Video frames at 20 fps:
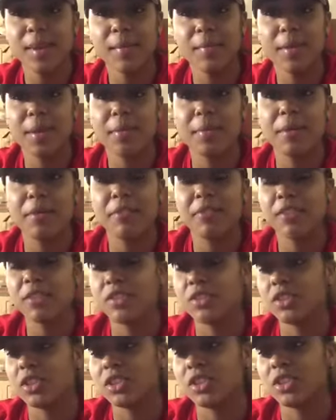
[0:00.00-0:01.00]
me and my
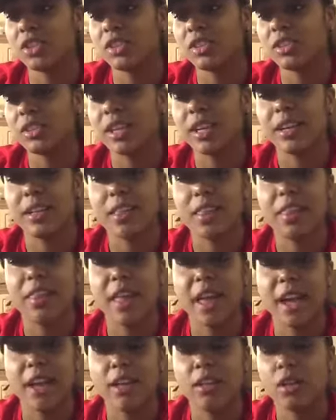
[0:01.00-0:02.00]
friends are just like
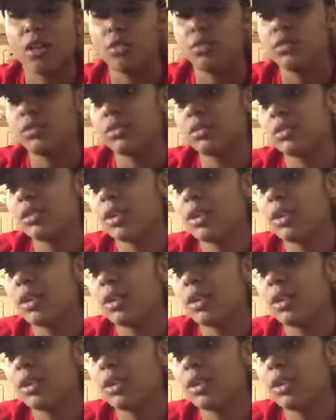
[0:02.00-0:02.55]
that close.